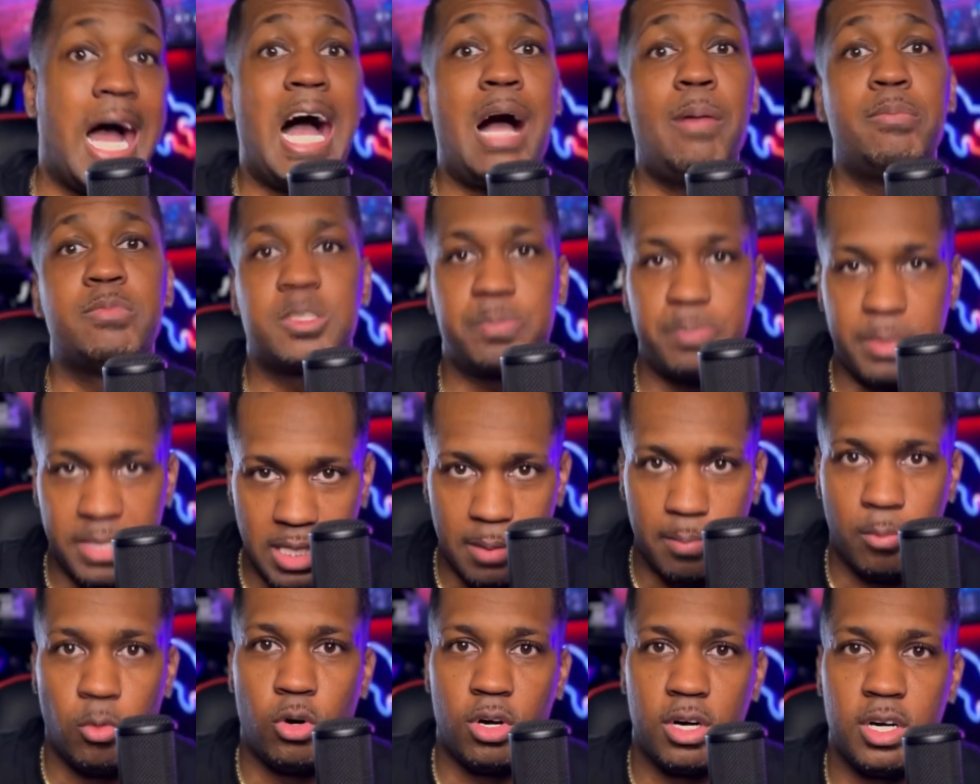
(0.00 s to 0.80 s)
I'm
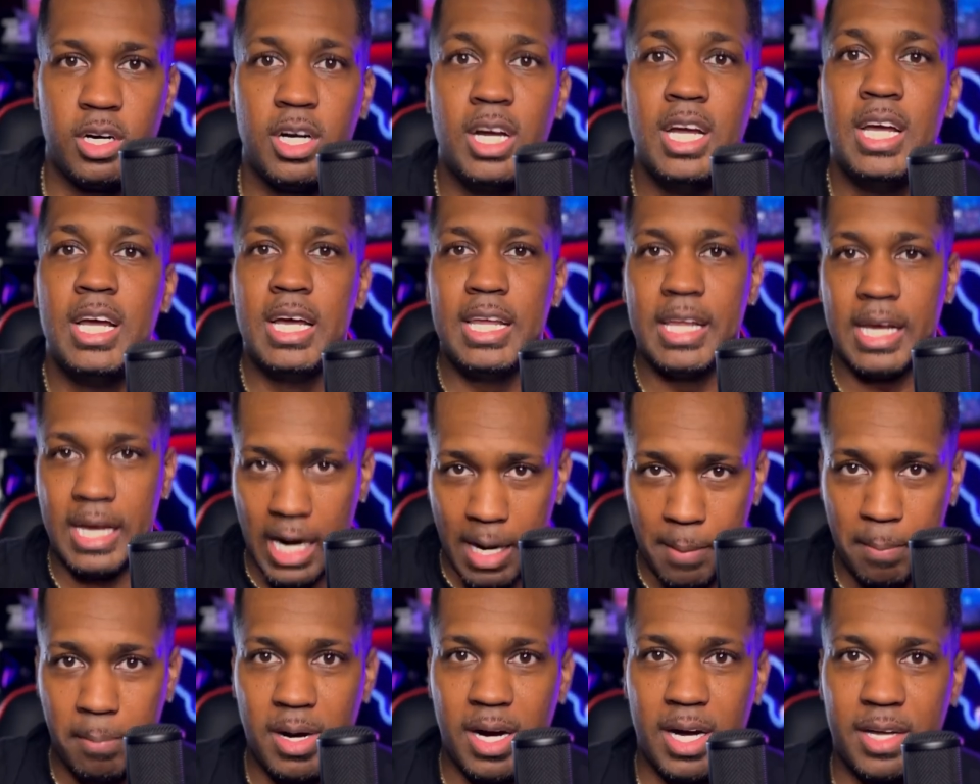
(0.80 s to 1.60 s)
spending more
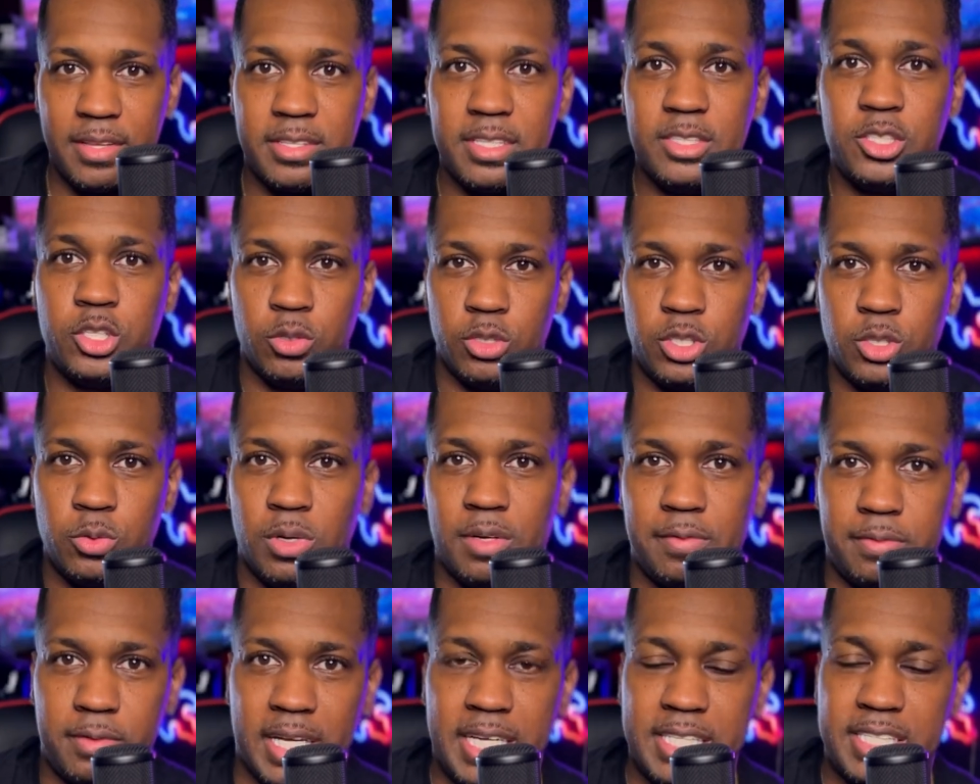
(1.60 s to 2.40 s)
a month due to
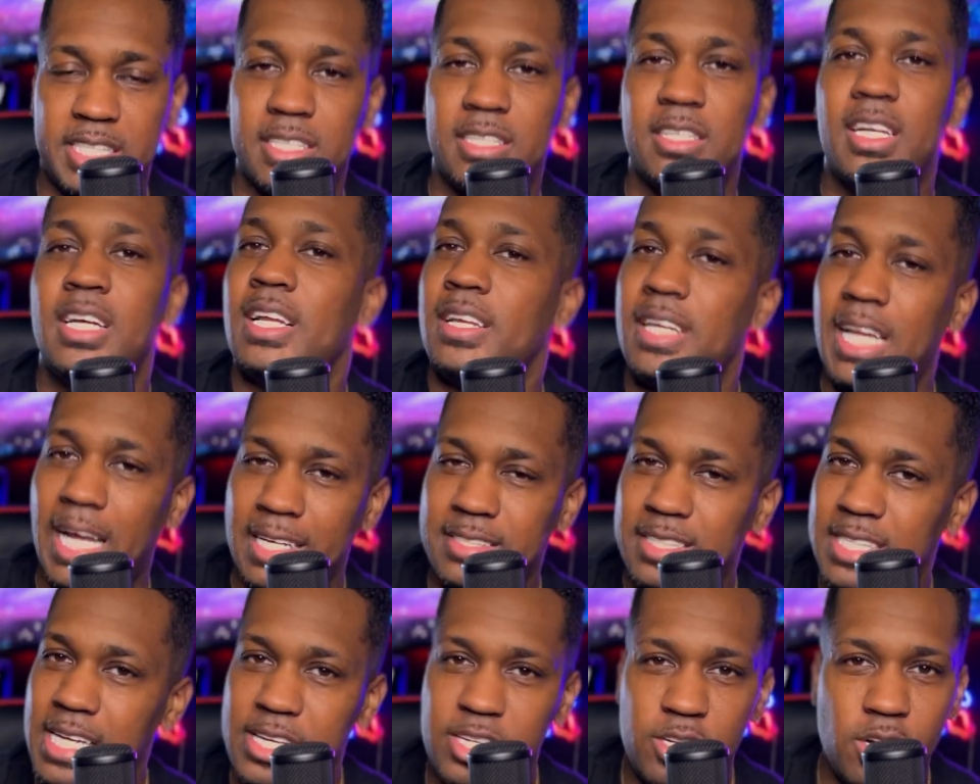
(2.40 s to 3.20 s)
inflation. Like I
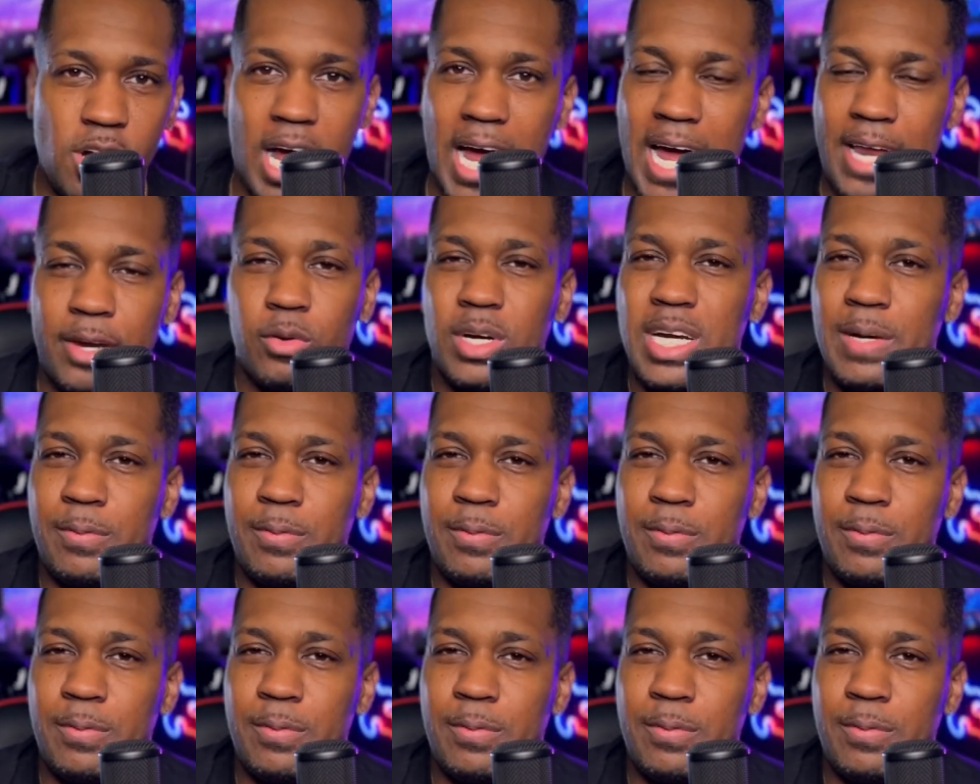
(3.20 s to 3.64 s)
say, you don't, I don't